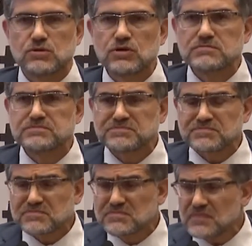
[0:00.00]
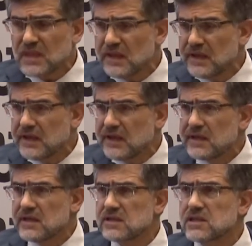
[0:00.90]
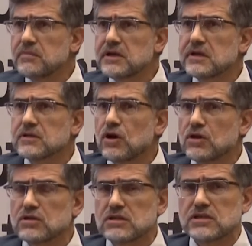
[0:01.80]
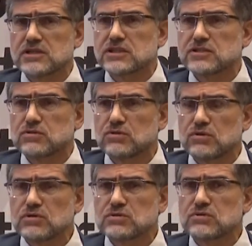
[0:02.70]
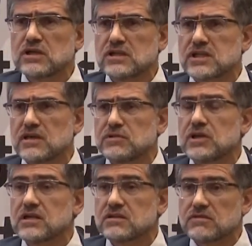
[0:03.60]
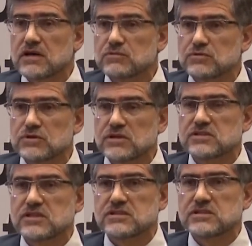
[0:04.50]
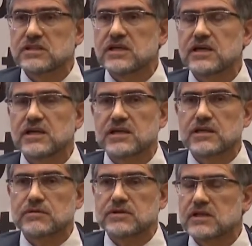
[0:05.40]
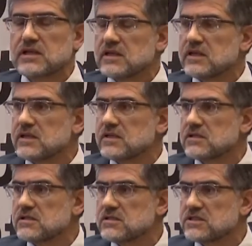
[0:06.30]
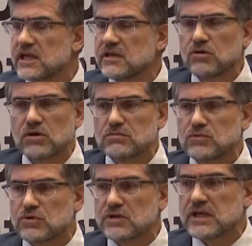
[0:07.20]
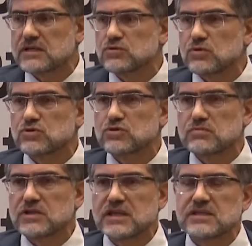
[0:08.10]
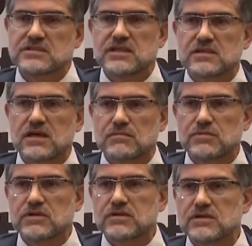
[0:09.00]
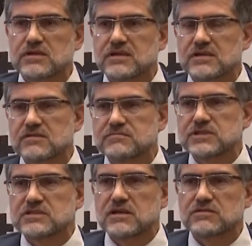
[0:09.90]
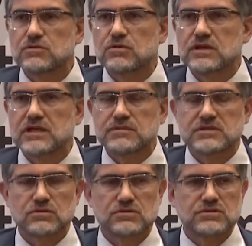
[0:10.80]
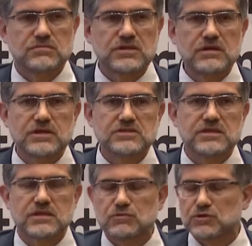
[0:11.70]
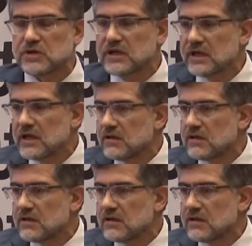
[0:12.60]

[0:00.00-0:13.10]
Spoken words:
an entity that is affiliated to the government, but it is a kind of non-governmental body. So in Turkey, we have an organization that we have elections every 4 years,